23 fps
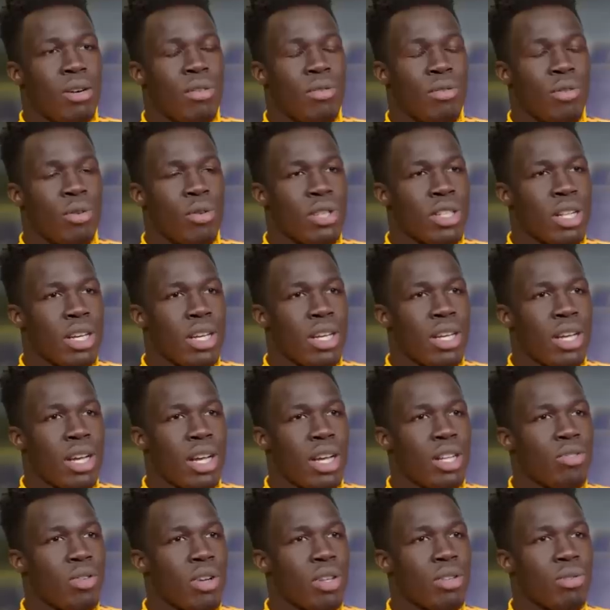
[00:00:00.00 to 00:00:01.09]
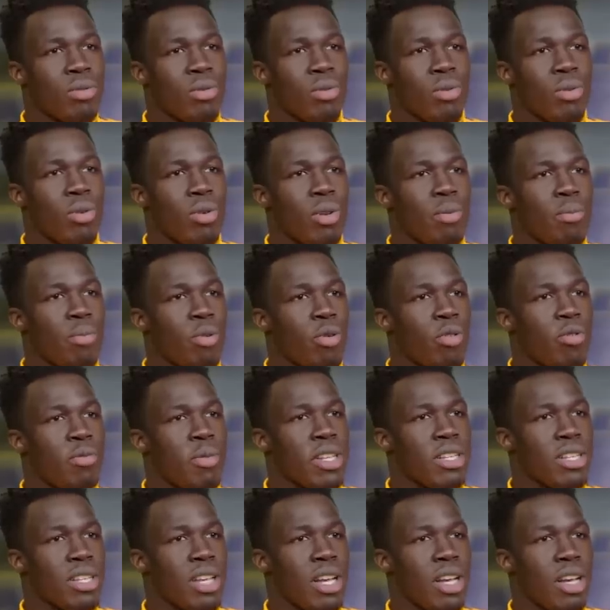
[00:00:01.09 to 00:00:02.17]
Of course, I, I try to improve
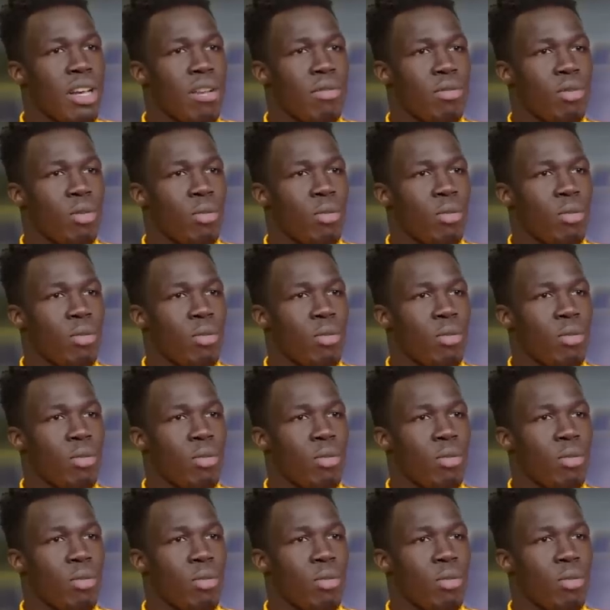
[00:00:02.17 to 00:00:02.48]
myself,